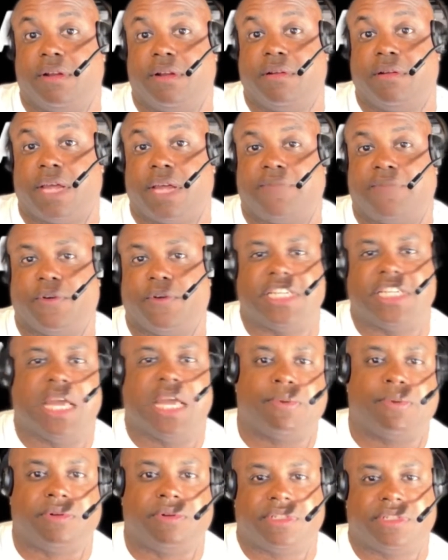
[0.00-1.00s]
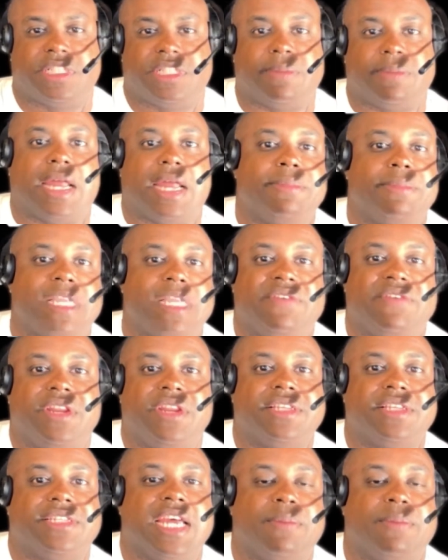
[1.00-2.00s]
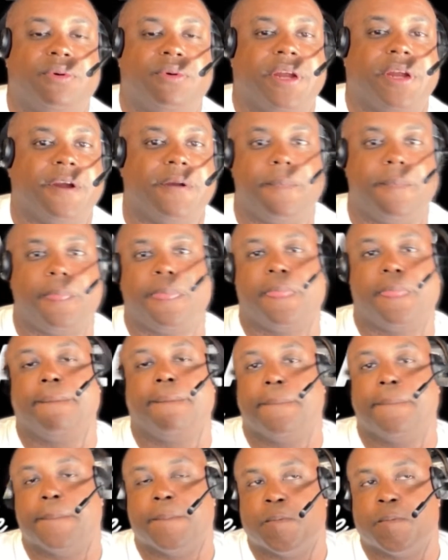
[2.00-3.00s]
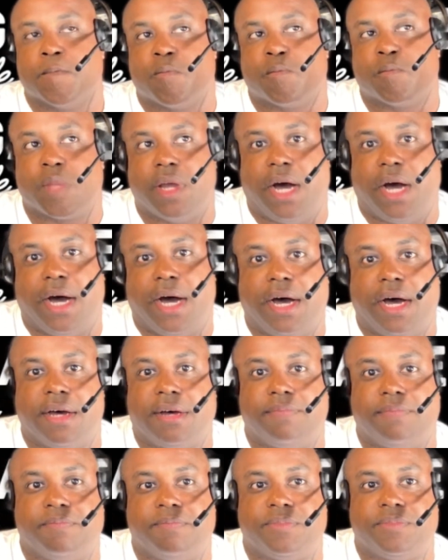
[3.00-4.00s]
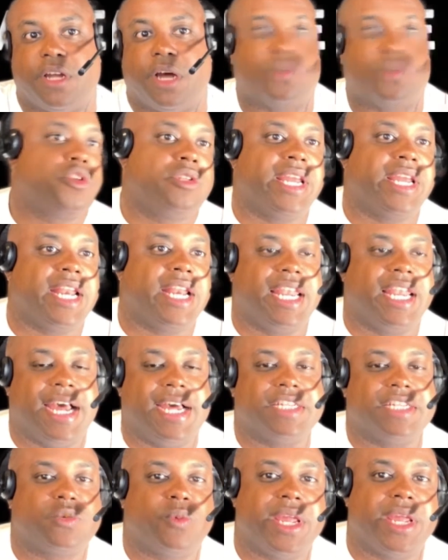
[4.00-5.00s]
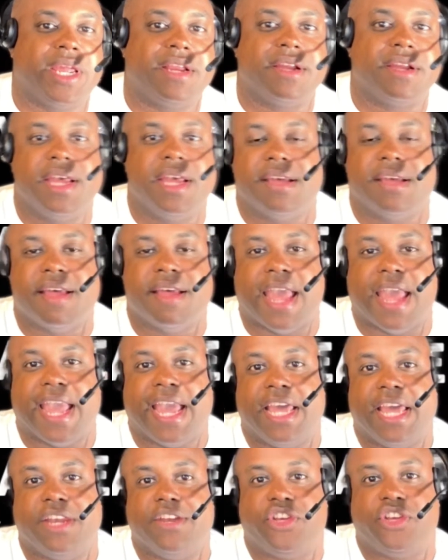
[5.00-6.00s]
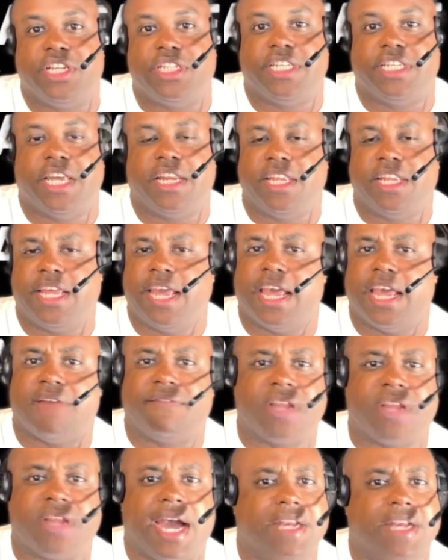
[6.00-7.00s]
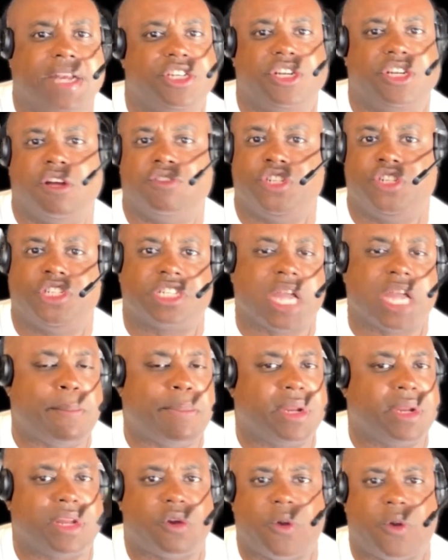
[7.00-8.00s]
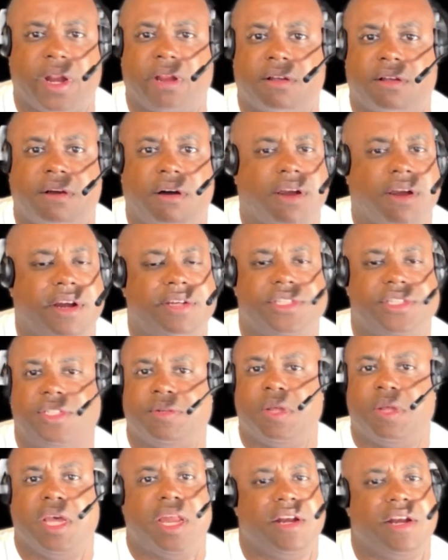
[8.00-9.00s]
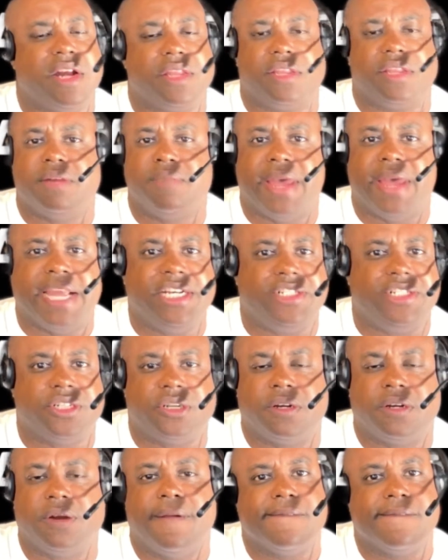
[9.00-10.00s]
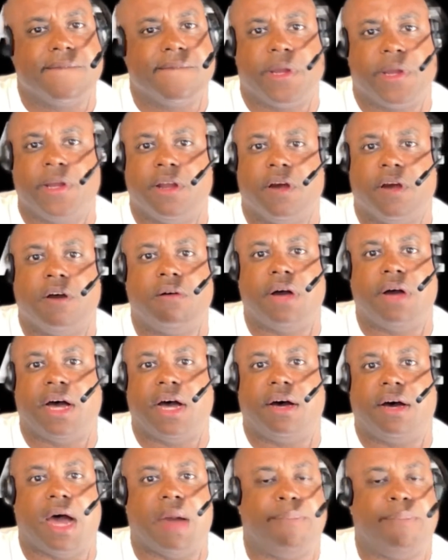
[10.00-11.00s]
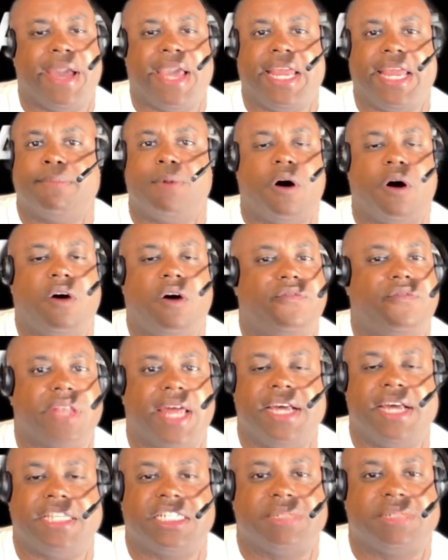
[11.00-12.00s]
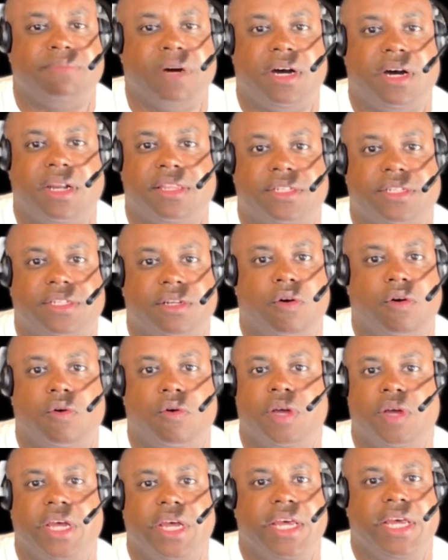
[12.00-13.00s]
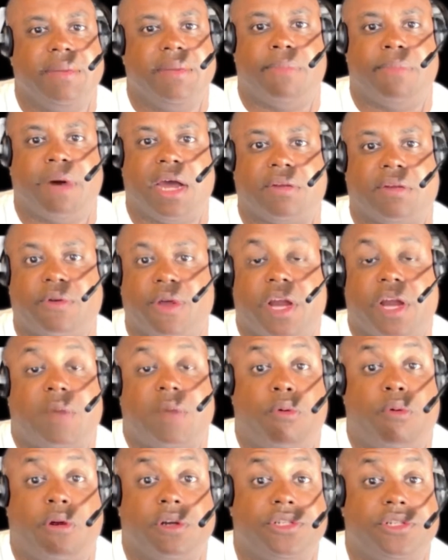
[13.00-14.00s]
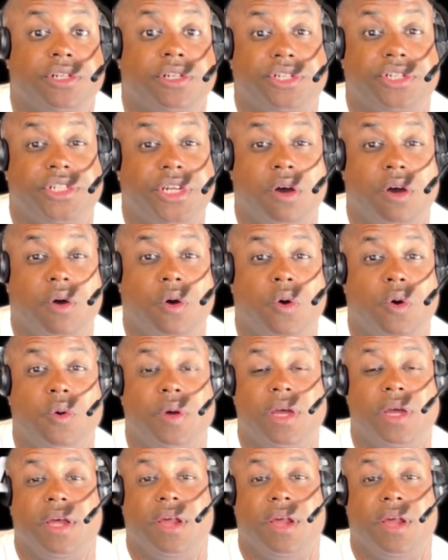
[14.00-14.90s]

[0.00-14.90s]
Like, for example, Tamai, let me give you an example here. Uh, talked to a lady last week, and she said, "Yeah, I've got just a couple of credit cards, nothing major. I paid them off last month, so my credit report should show